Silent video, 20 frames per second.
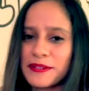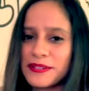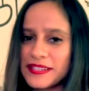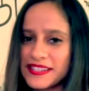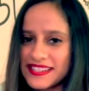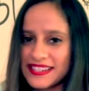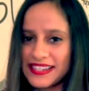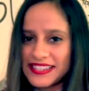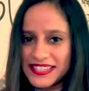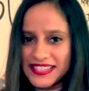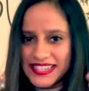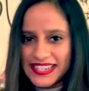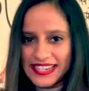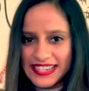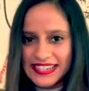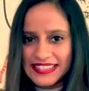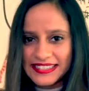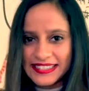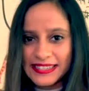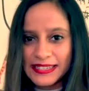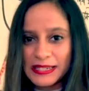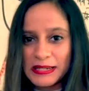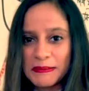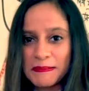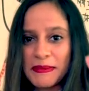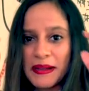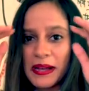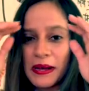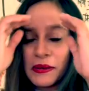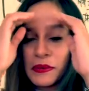to start telling a little
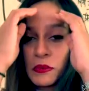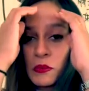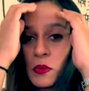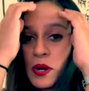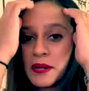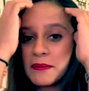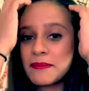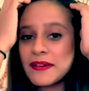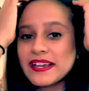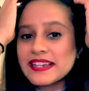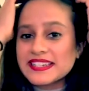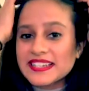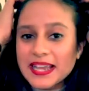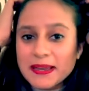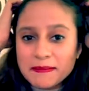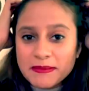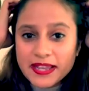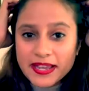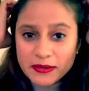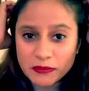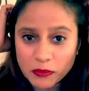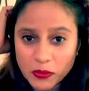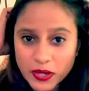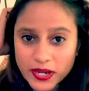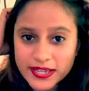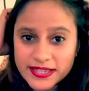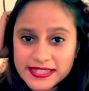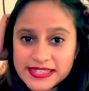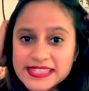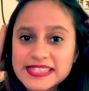about what my timeline
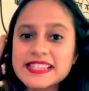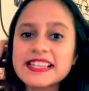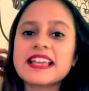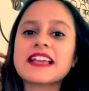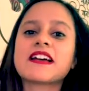was